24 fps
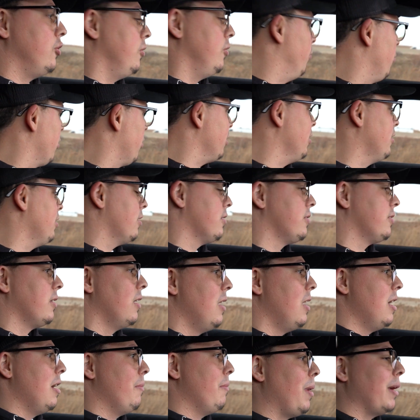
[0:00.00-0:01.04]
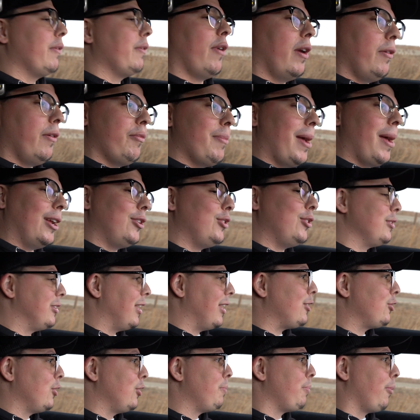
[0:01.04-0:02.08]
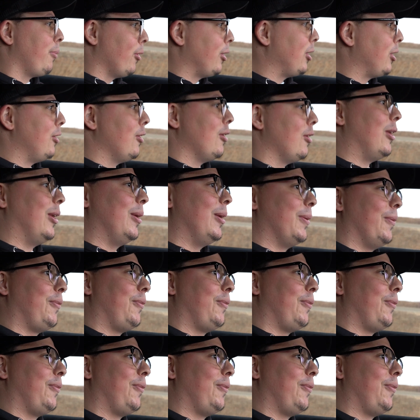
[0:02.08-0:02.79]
working, because my rev matching is actually pretty good